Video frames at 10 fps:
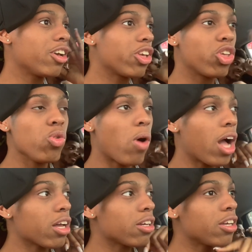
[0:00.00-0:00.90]
You
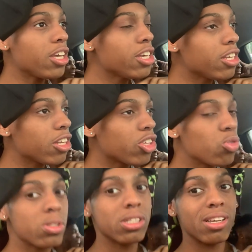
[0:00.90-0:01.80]
walk in, you
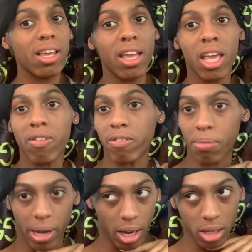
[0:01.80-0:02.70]
see It's
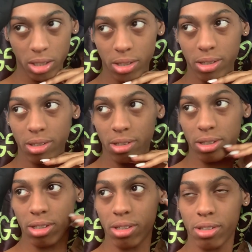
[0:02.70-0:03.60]
really not that bad. And your
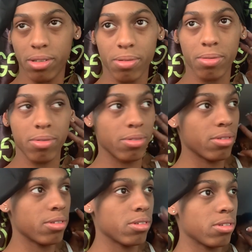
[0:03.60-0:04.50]
window's tinted.
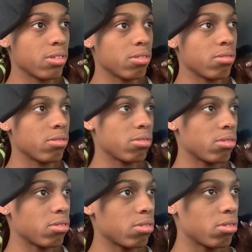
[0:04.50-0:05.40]
So. Nine?
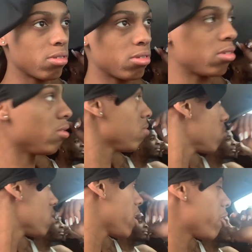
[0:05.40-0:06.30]
Yes.
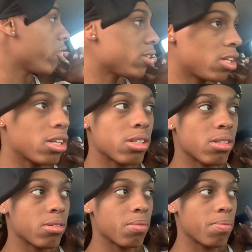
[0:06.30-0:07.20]
Yeah, and it's tinted it
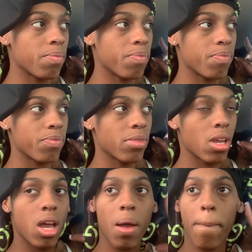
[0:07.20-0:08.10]
real bad. So if you could just.